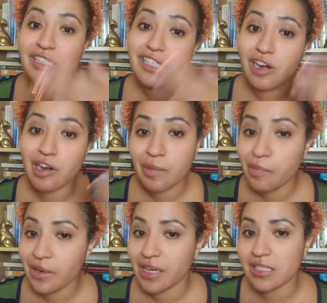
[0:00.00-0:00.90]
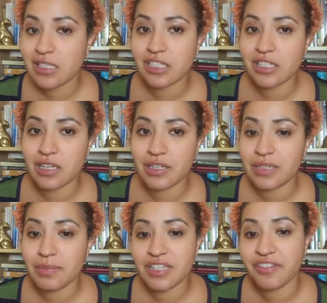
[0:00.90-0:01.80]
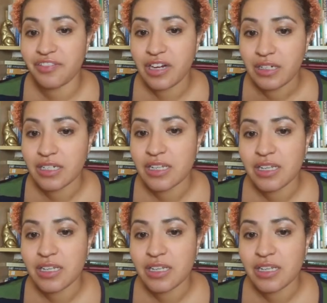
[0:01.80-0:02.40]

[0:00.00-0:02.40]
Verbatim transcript: starting point is just going to be different.